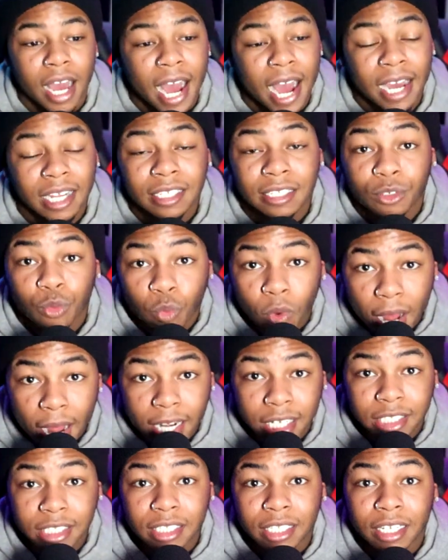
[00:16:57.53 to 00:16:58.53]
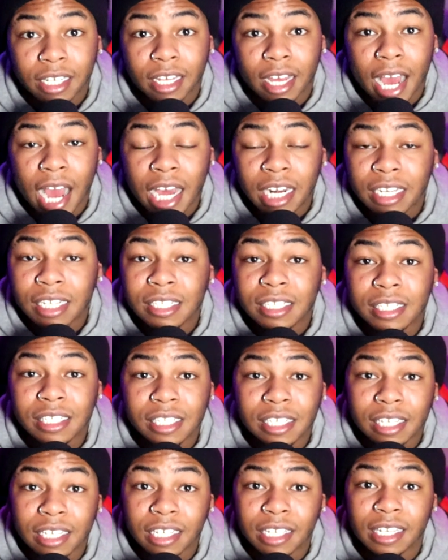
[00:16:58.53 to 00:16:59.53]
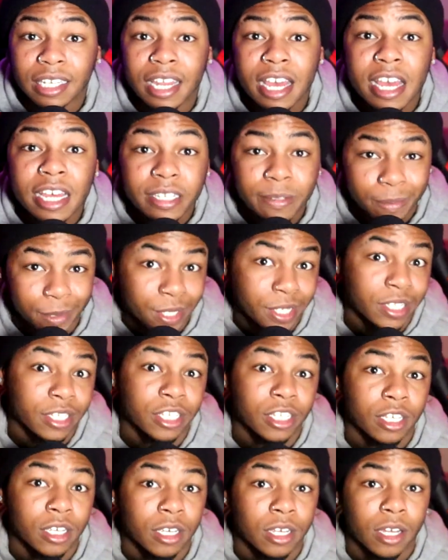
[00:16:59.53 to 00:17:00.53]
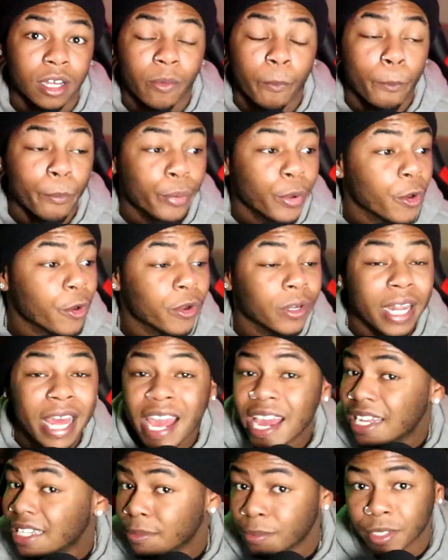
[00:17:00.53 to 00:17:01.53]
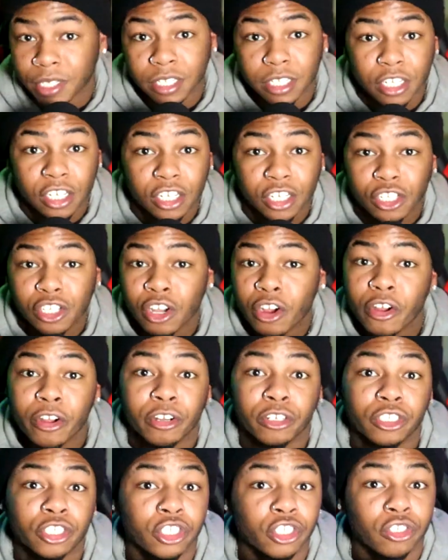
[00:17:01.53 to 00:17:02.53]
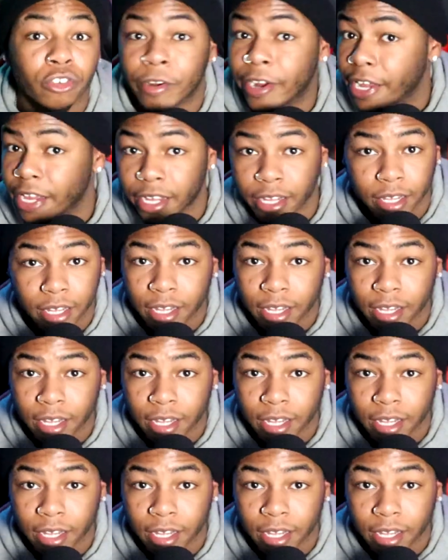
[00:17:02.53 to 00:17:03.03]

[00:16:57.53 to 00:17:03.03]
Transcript: I done watched, I done seen lesbians, pure lesbians turn straight.